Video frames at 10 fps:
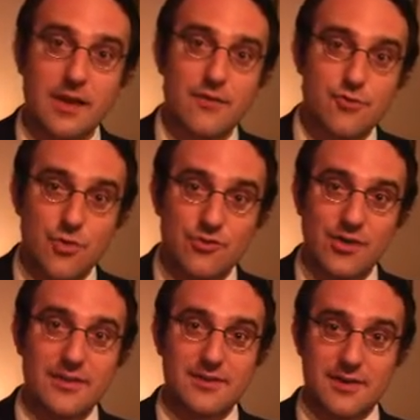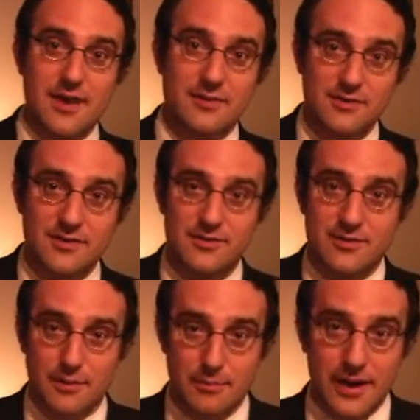if you inject ERCs
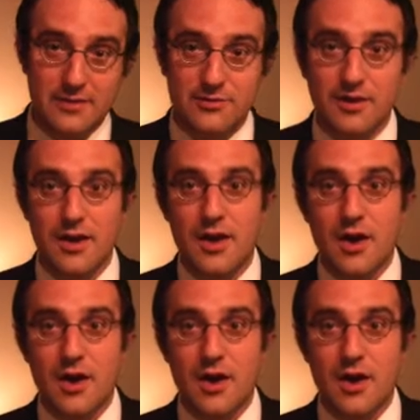into mice